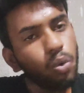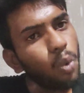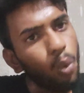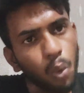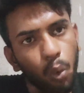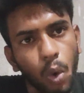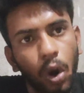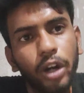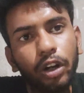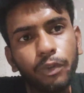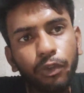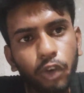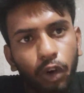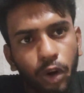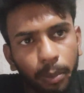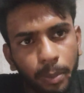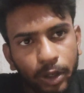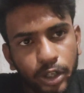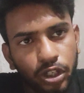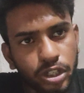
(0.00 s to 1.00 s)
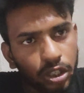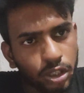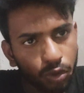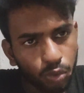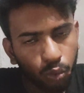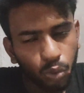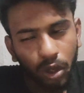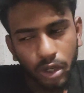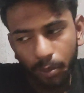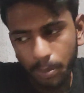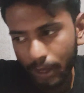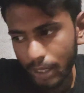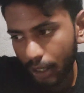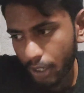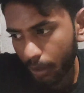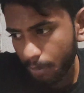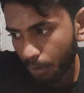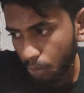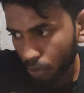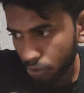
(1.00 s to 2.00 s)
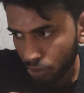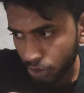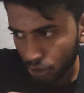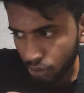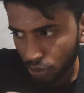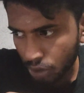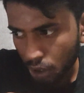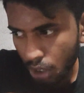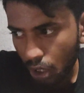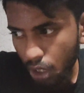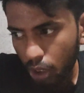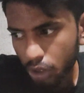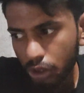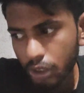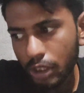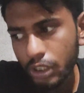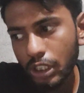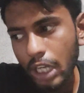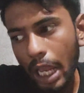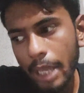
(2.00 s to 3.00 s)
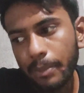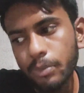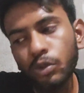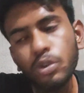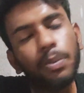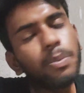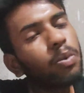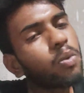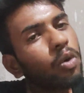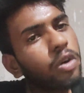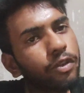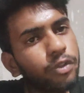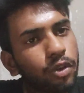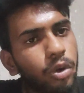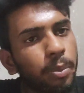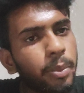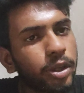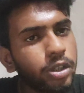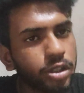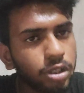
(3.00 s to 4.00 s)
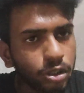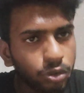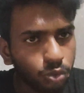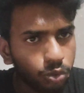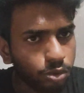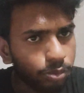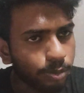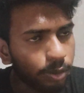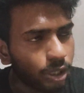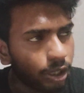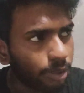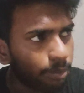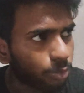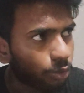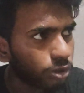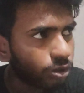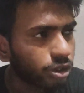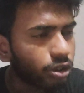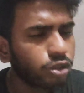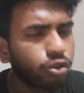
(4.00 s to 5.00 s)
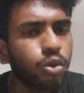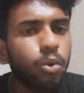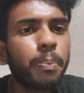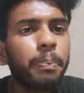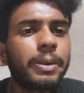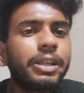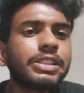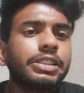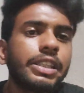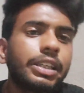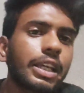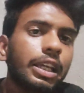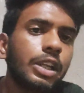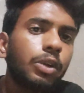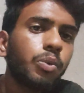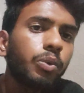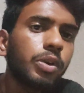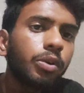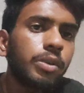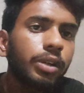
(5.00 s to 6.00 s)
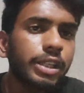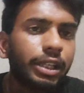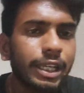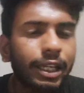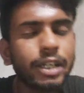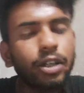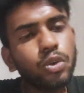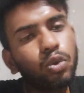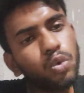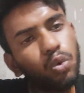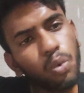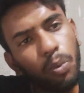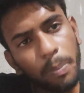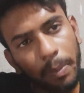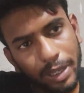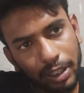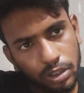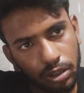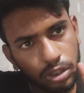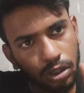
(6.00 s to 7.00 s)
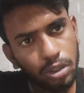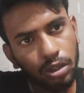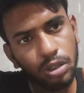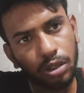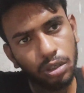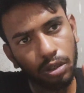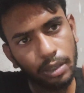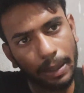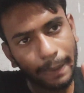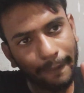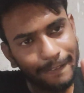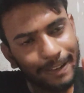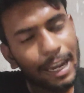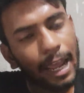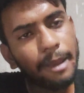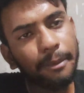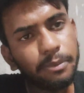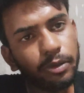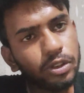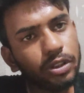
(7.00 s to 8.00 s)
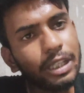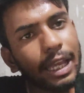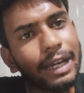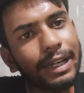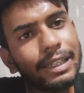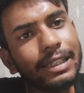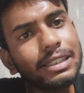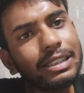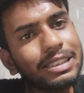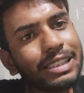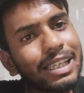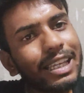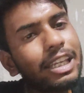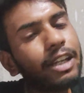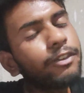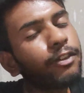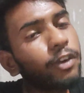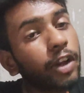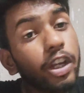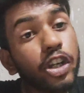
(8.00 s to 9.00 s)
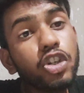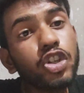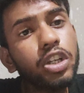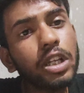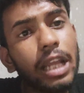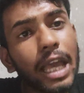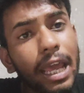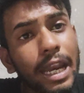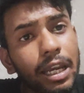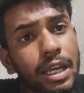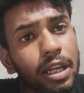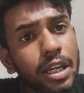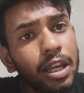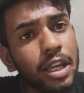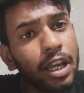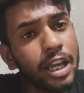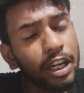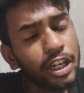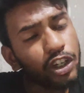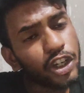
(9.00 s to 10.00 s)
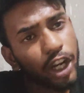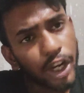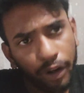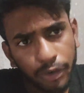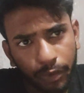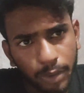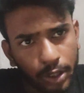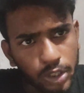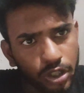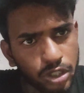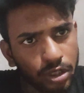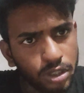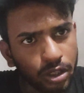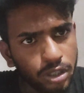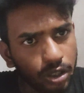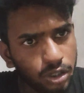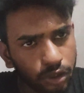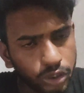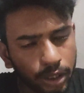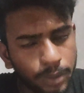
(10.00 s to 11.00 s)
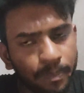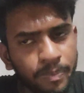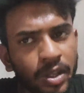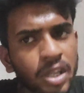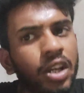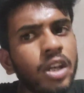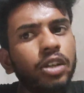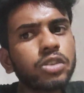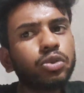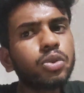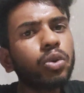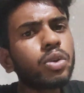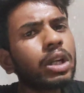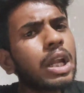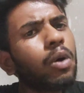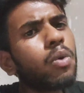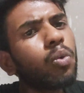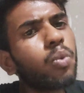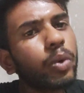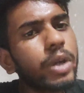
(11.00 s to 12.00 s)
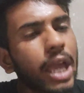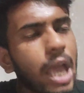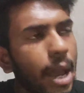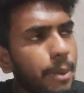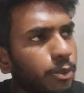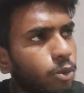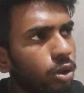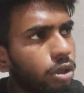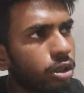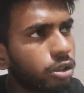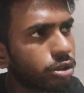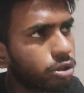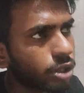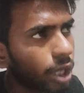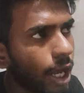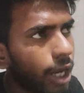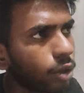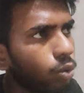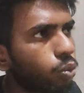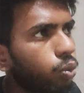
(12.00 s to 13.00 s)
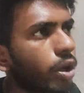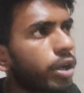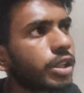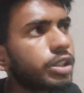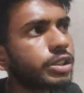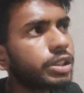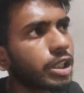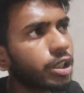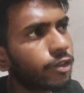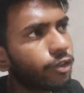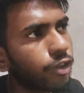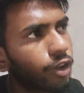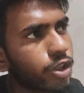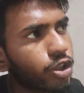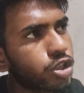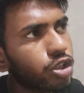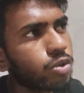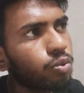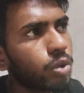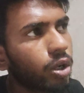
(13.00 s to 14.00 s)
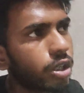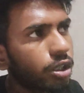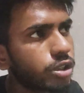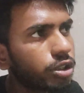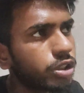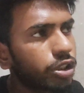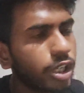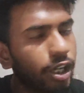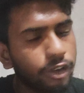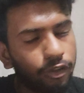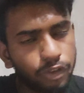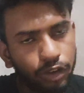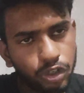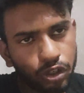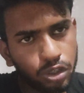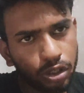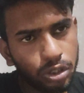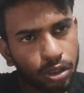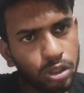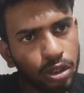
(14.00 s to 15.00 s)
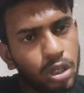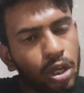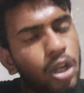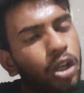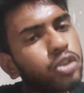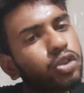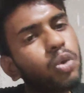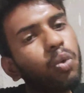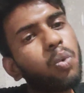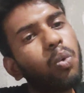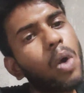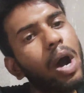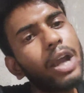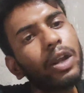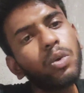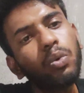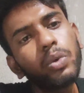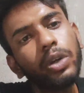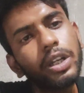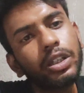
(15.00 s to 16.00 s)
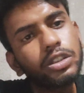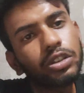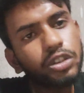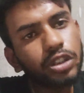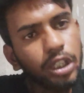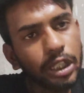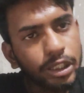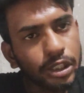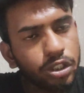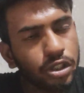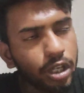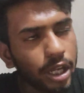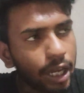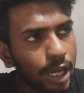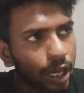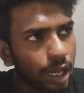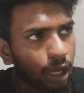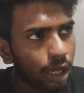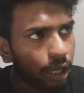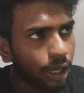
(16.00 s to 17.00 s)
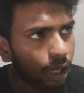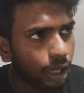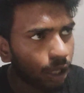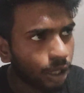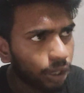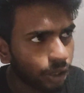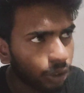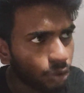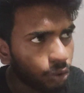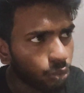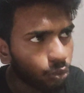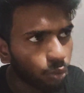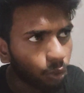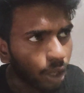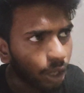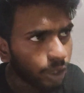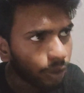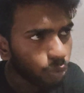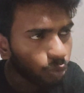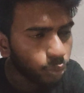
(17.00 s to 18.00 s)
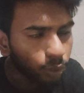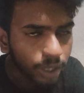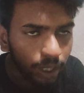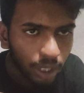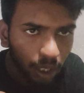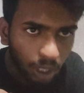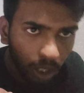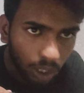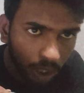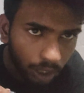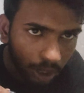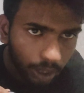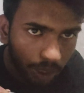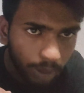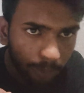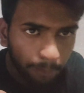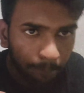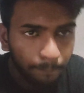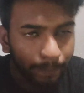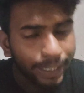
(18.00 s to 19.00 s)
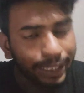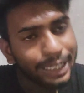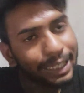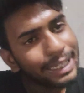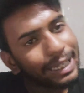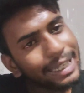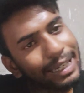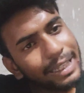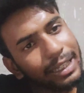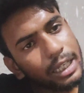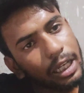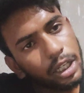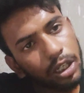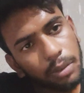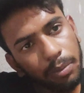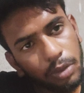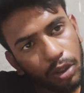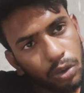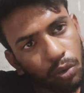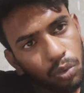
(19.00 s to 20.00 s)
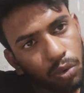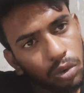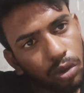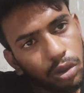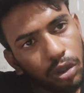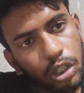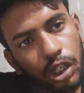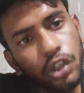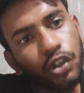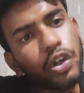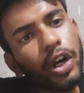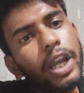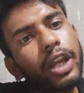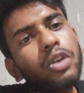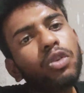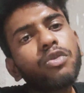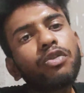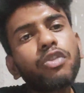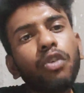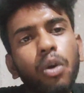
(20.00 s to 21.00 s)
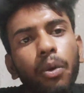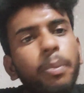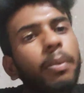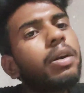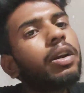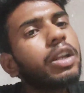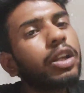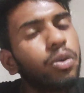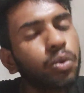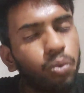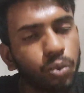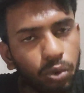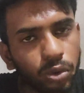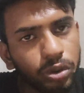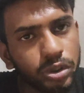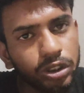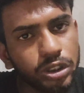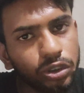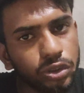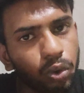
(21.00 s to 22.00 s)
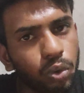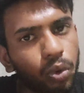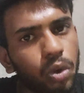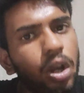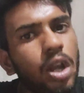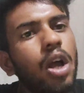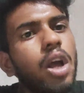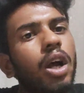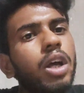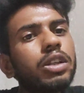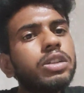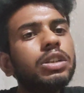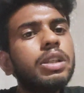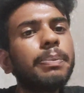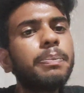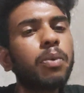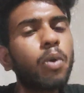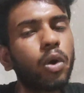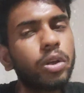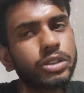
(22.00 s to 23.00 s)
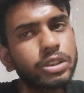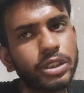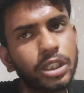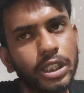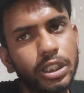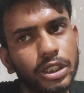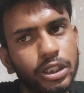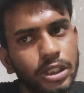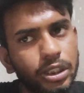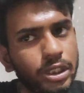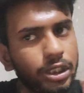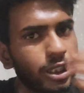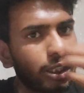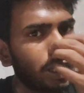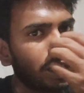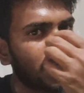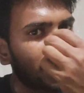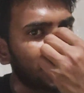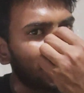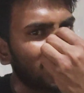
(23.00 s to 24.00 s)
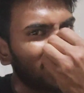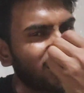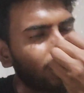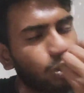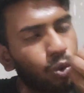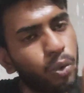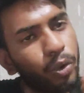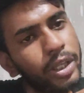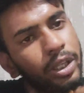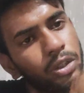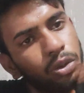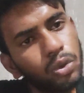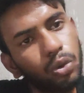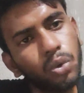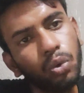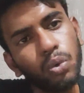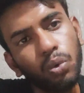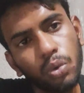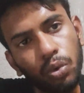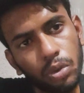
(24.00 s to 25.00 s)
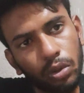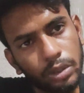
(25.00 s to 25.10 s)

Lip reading: word formation and word building process. The types of word formation and word building process. So basically we will get two major types, that is inflection and derivation. Okay, so now we have to understand what is inflection, what is derivation. So while we are just why we are making any kind of new word or trying to form new words, so the process going through